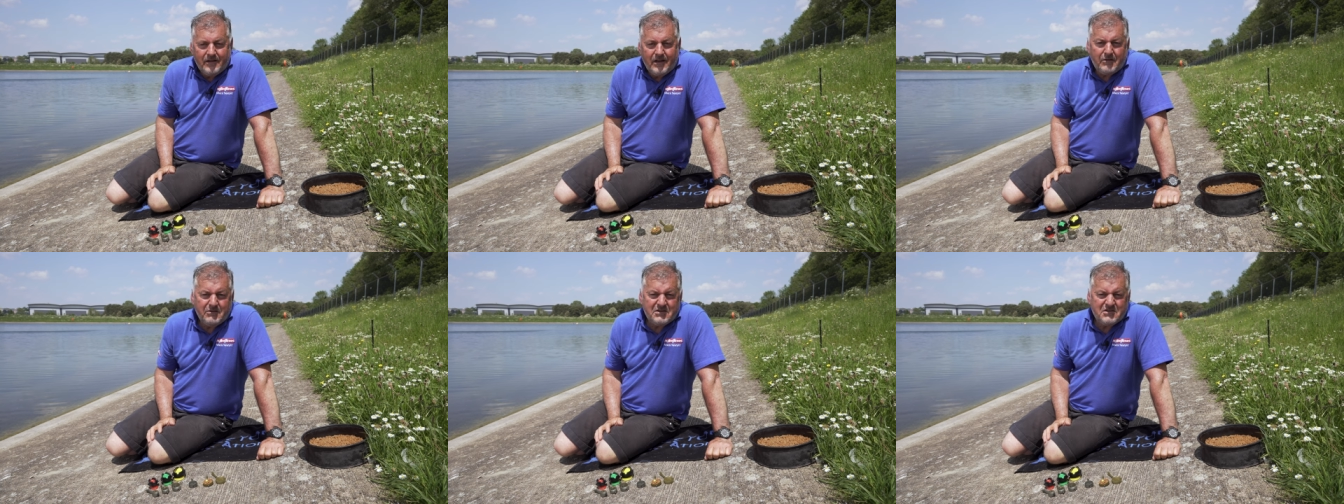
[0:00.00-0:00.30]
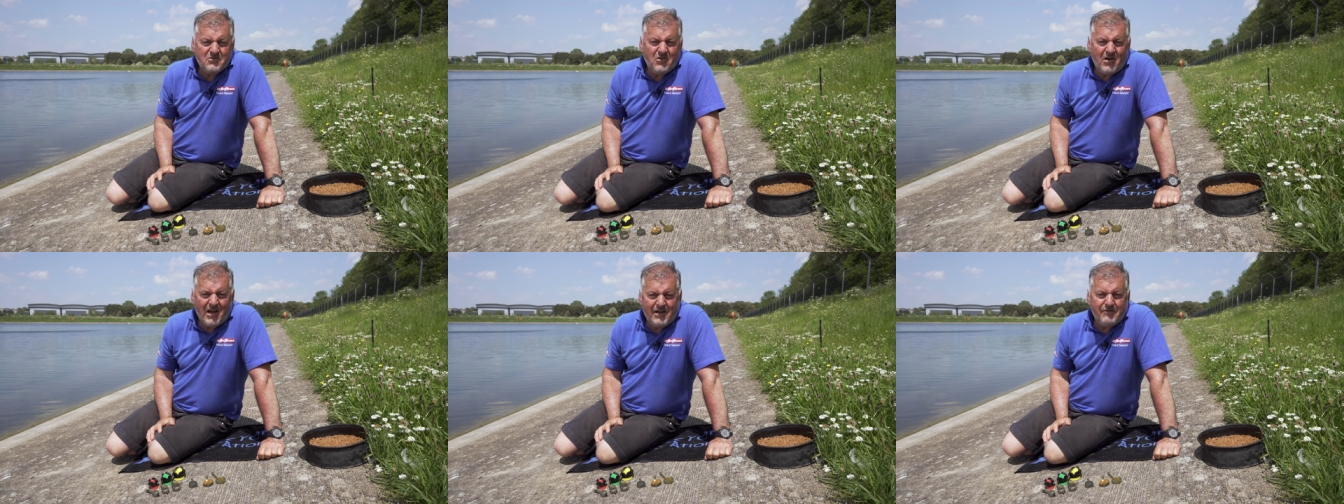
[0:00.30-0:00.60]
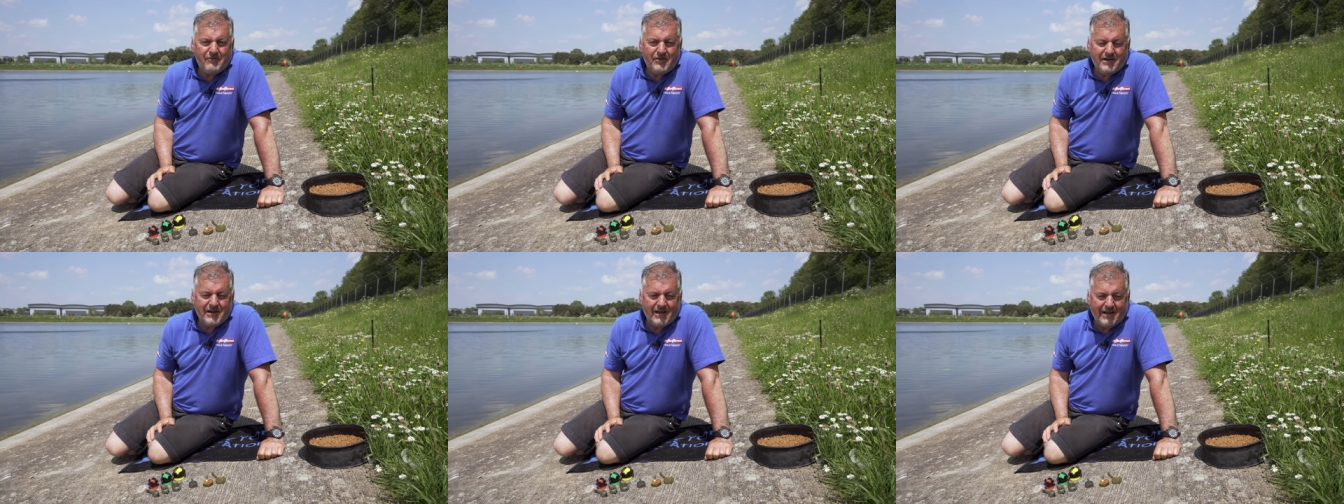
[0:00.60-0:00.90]
Now, it's not
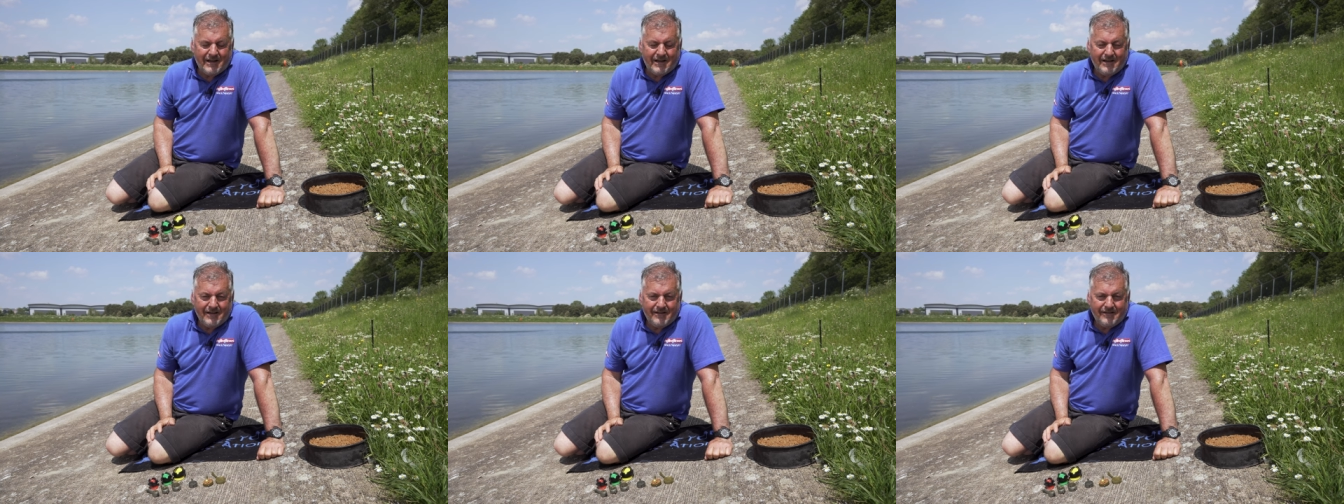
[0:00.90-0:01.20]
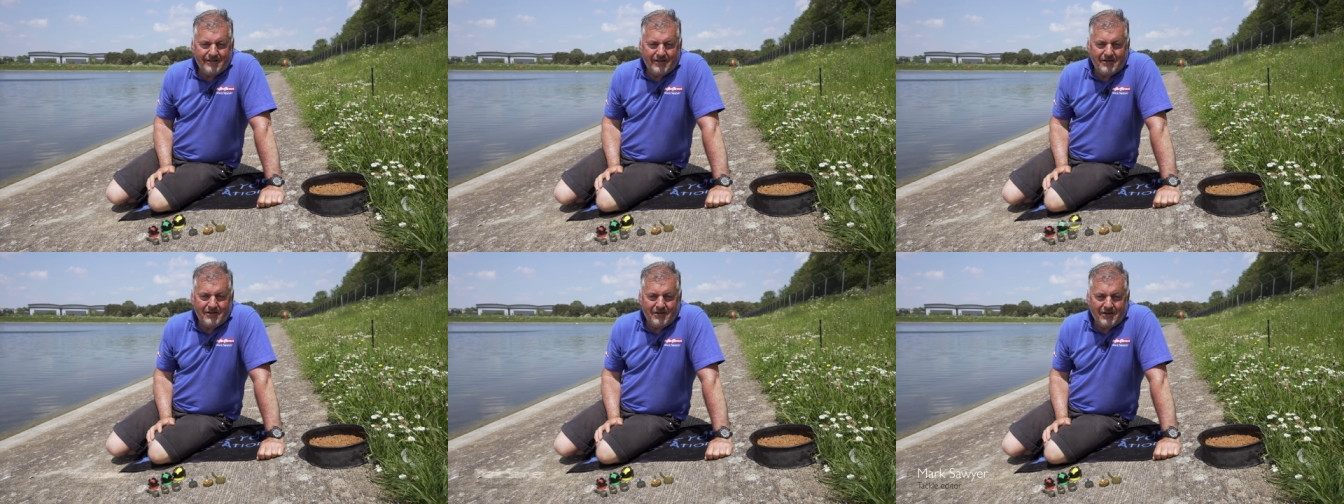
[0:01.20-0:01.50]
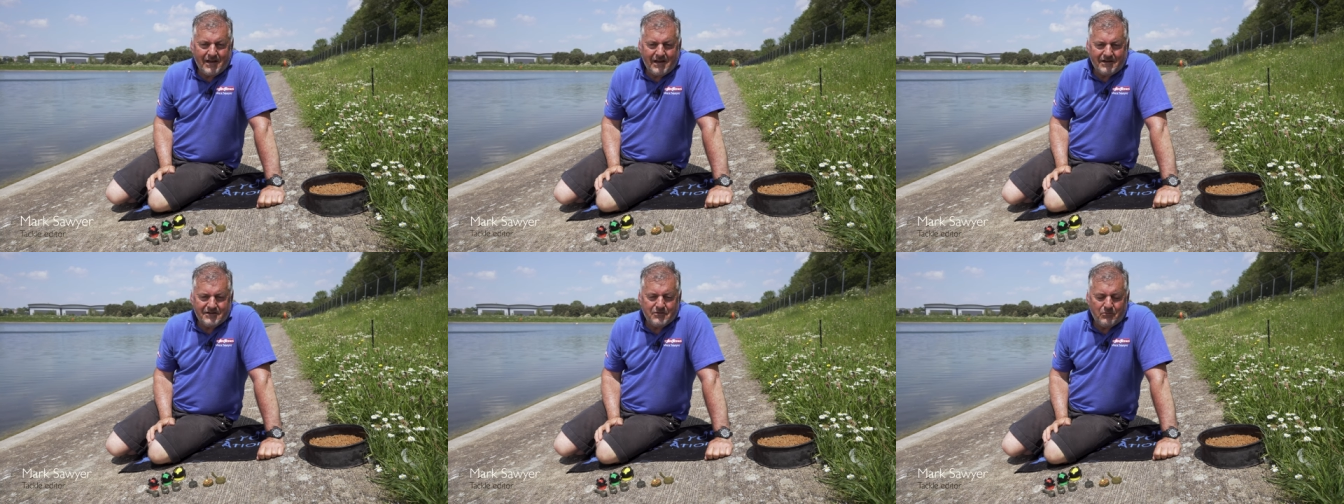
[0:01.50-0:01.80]
every day that you
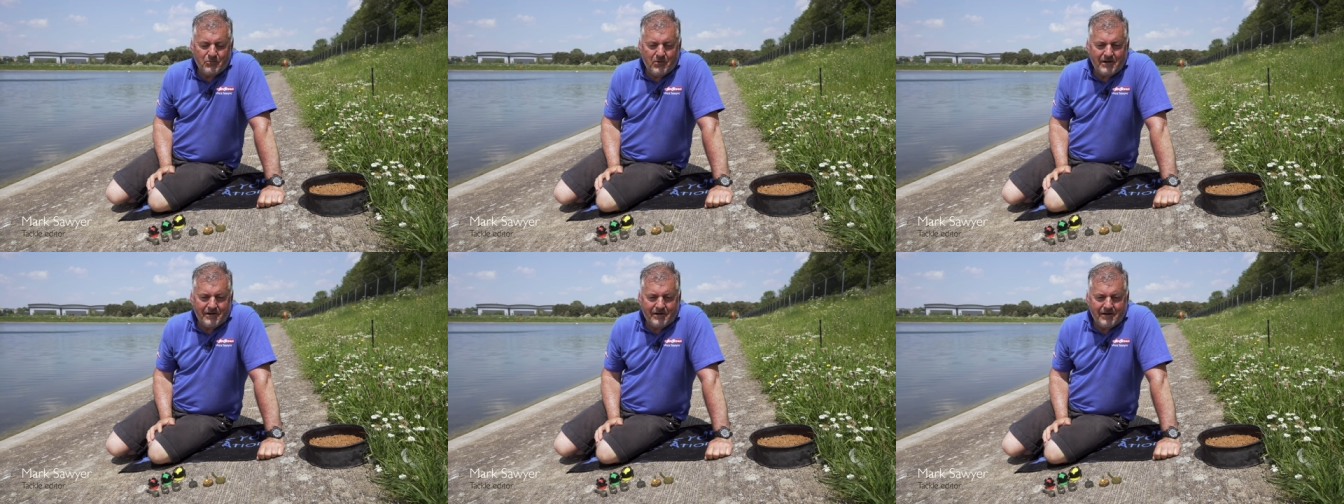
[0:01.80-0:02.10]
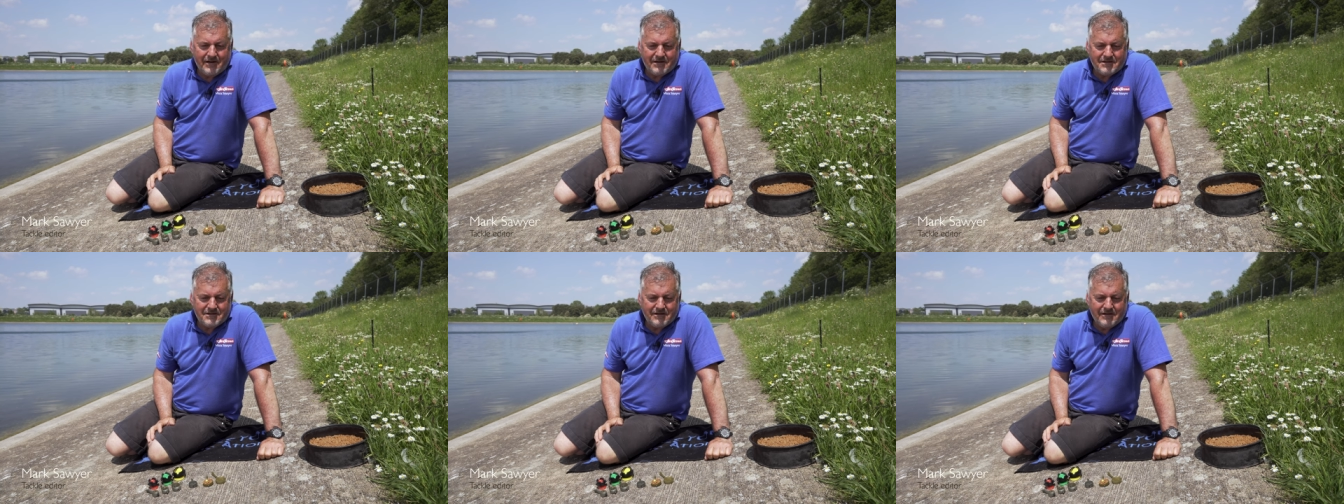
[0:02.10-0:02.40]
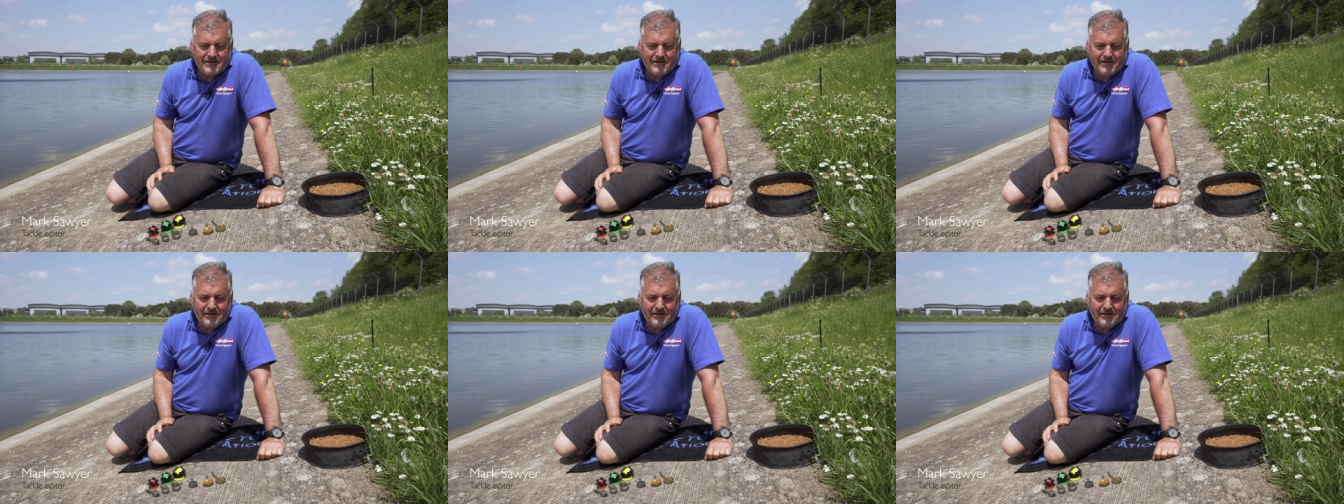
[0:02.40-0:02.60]
get to witness